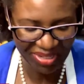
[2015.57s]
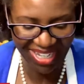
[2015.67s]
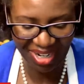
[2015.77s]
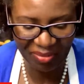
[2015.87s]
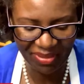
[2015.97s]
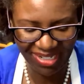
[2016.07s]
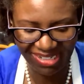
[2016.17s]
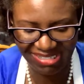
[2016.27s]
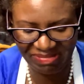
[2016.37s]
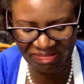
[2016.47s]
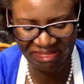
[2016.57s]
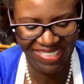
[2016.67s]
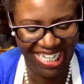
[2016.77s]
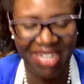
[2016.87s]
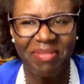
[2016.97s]
got our butter.
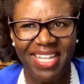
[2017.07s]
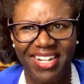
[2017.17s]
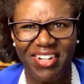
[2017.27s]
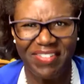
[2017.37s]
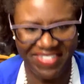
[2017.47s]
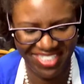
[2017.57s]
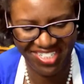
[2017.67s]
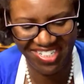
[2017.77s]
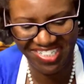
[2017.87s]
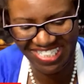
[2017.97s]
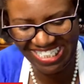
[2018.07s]
I'm getting nervous, y'all.